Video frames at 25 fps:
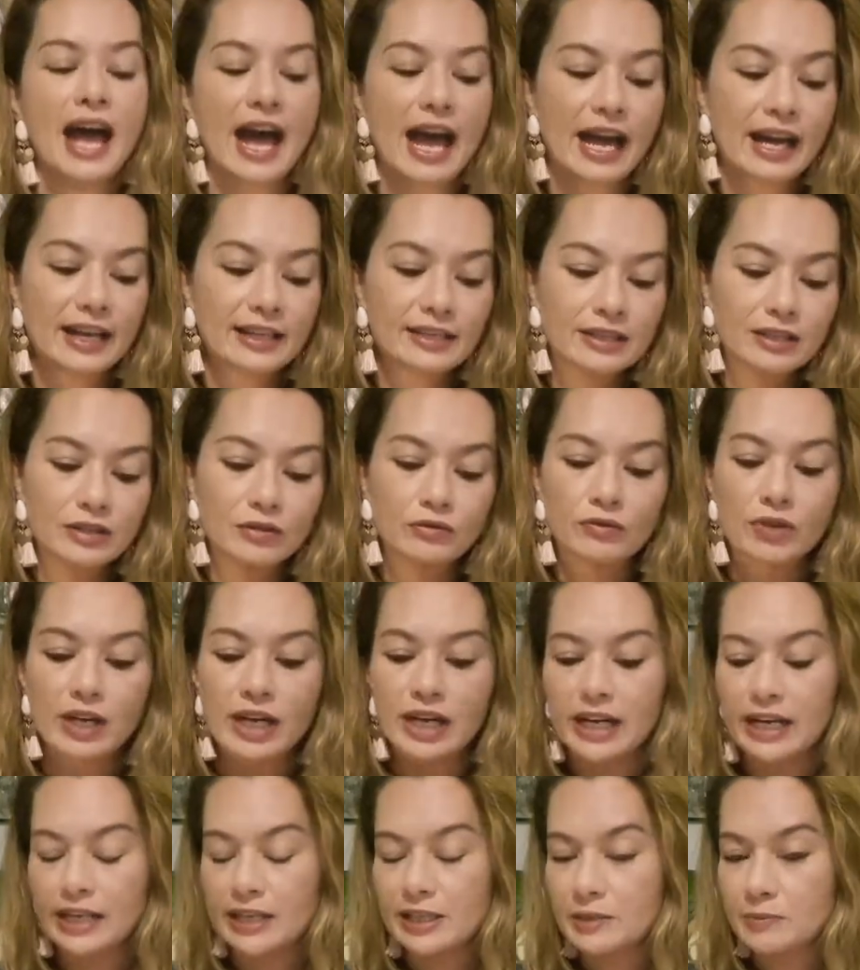as the
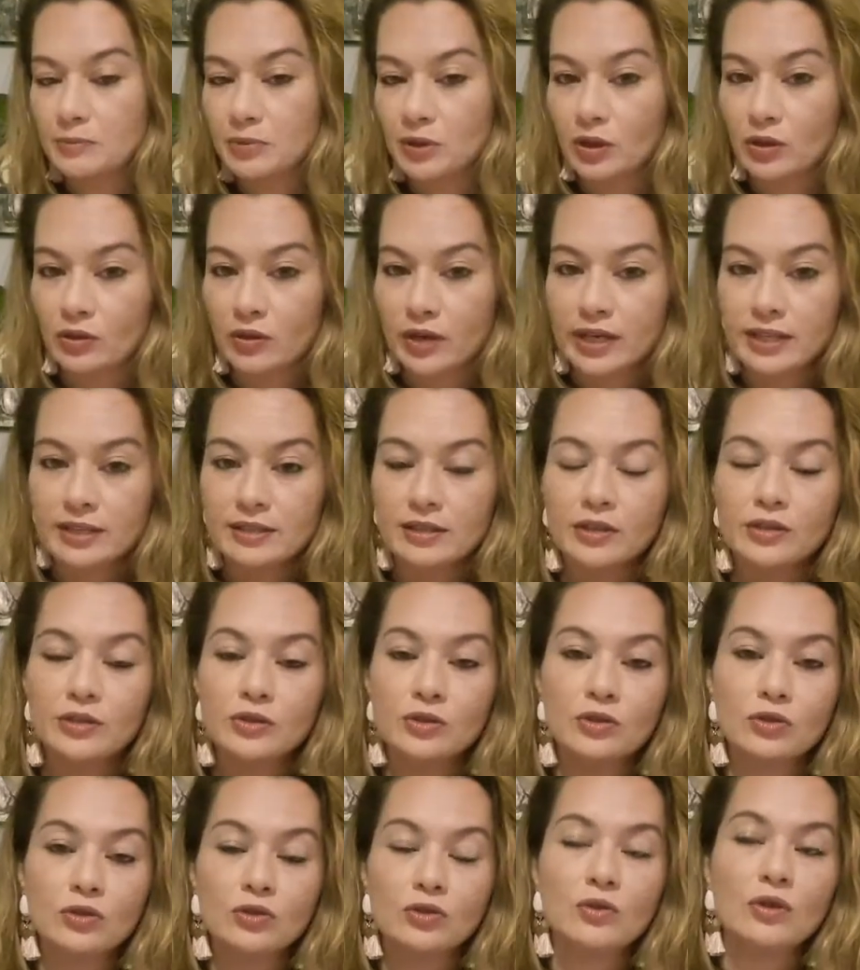readings progress, I
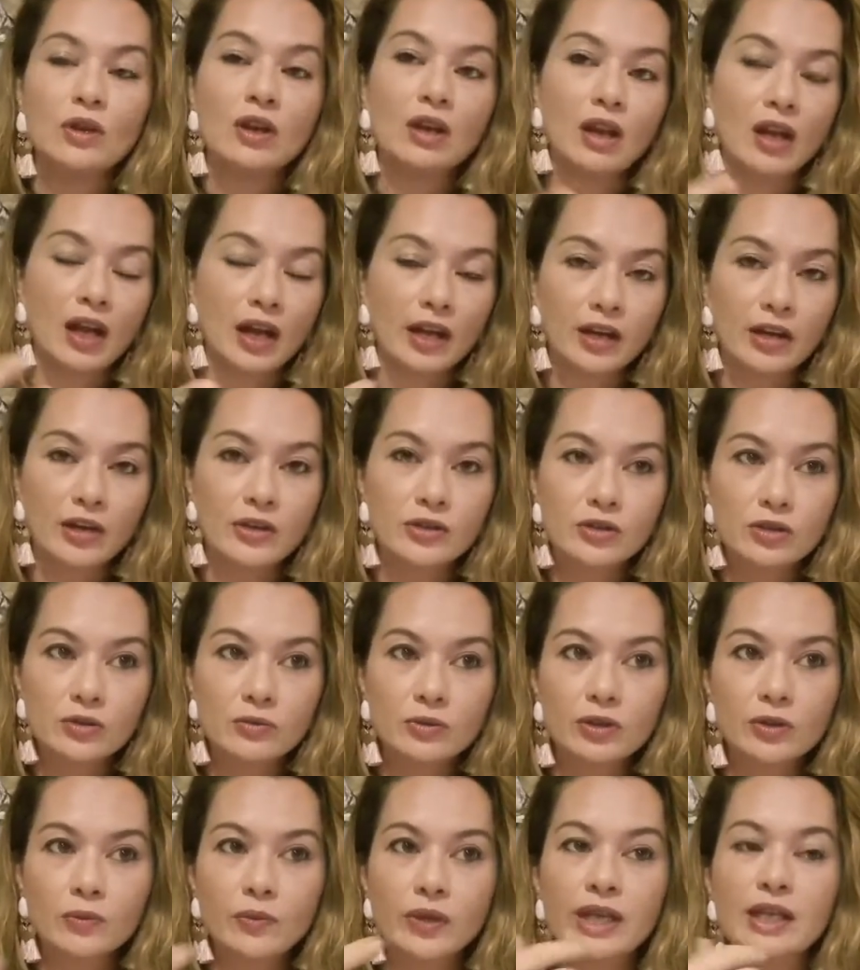do, like I do
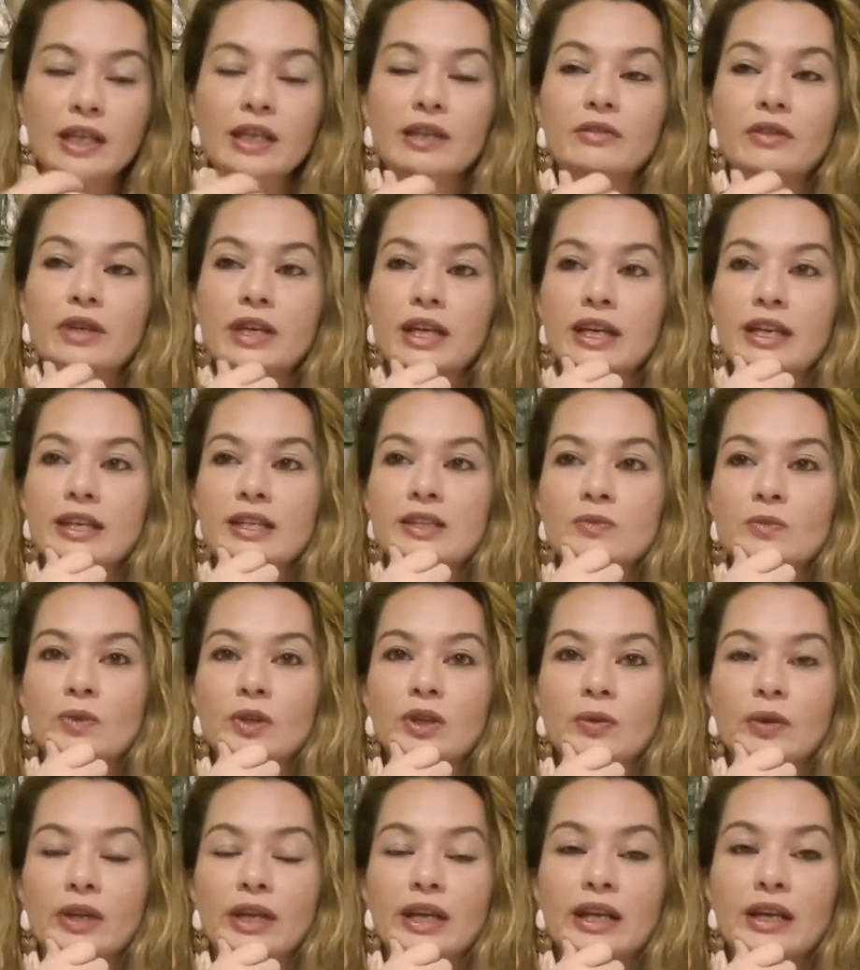with the weekly readings,
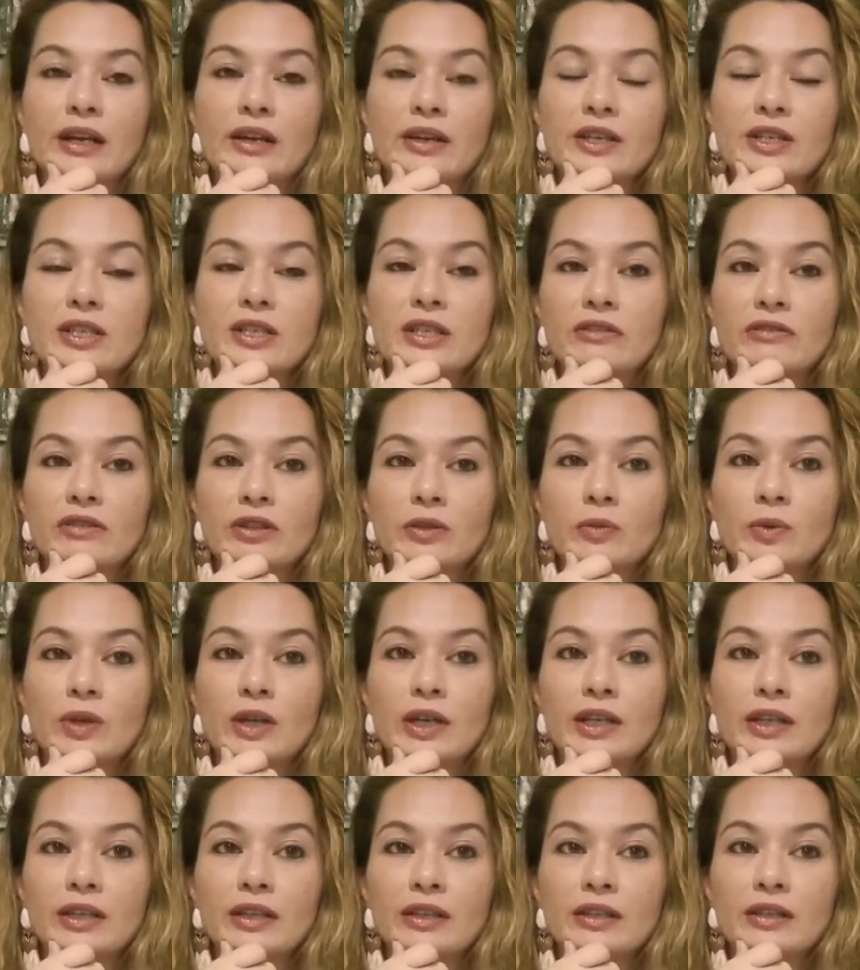want to encourage
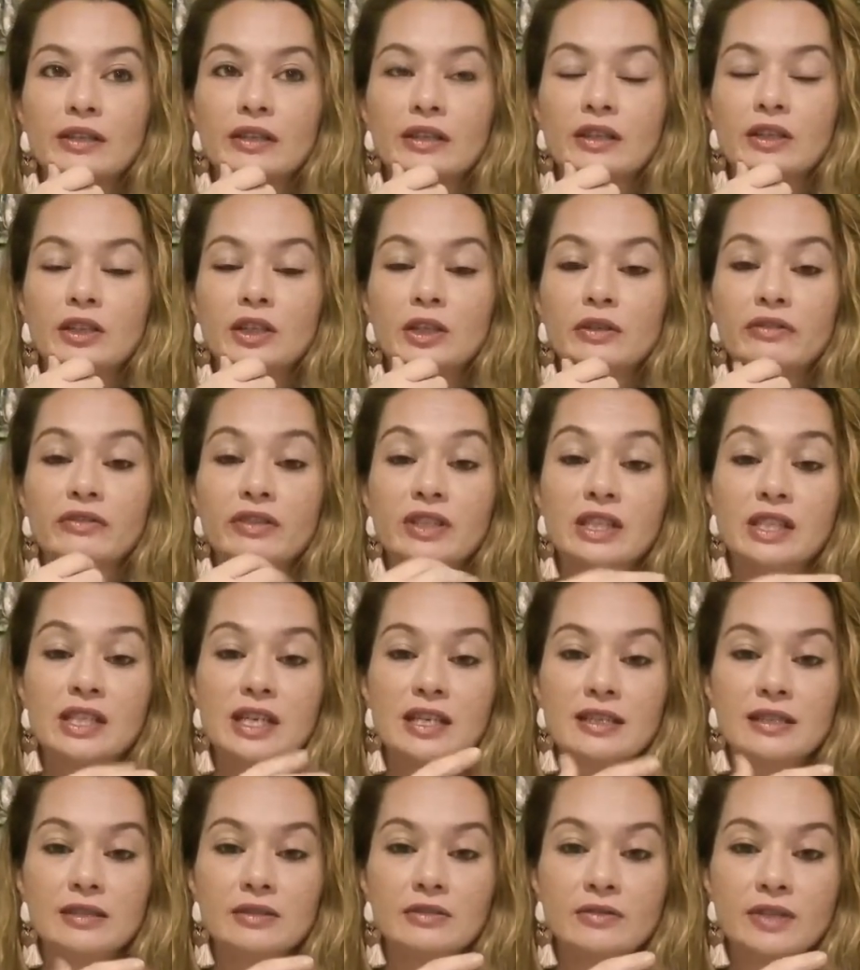everyone, if it
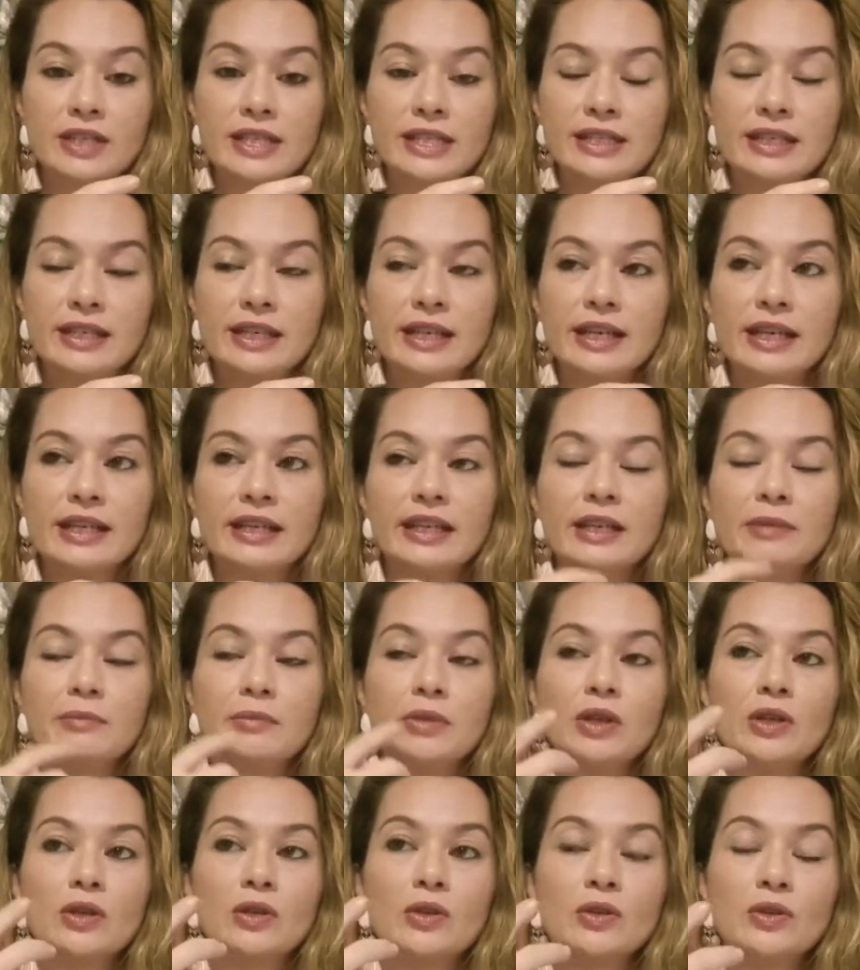doesn't resonate,
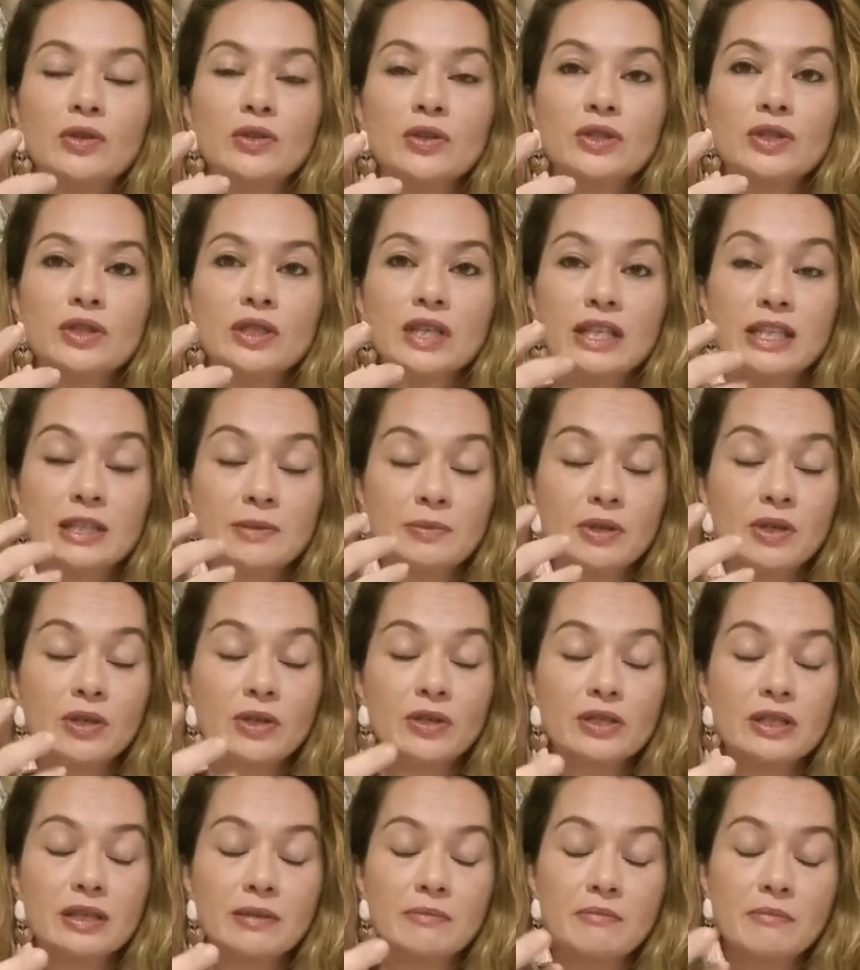it's
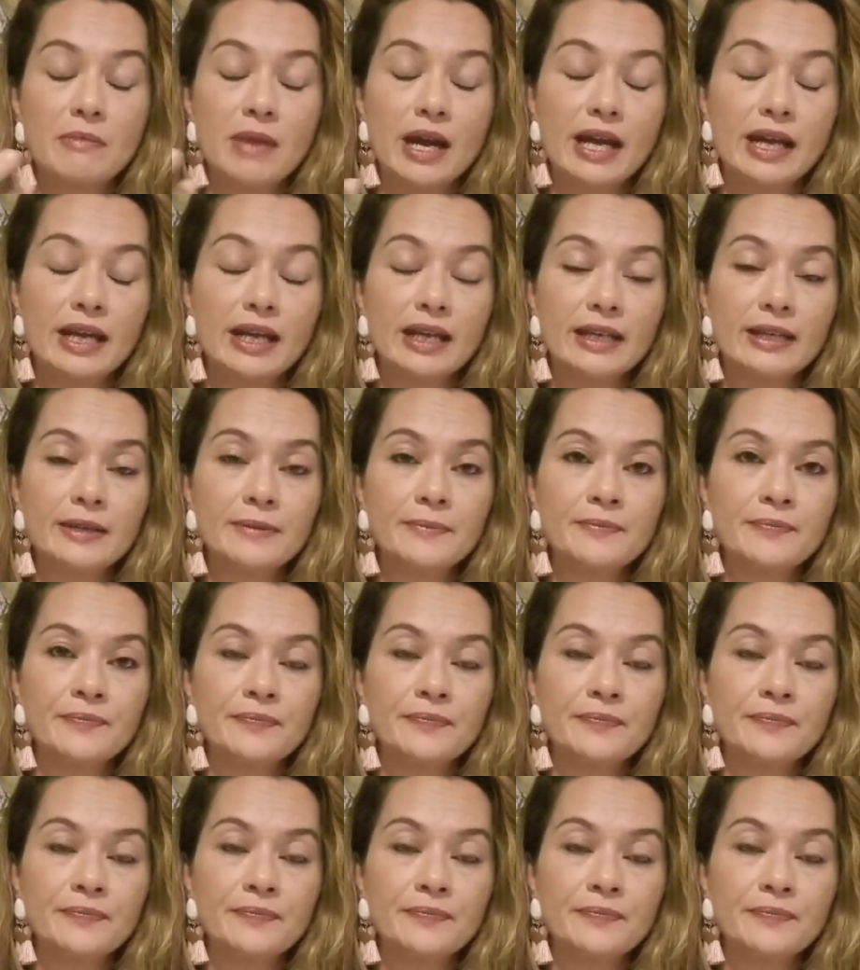because it may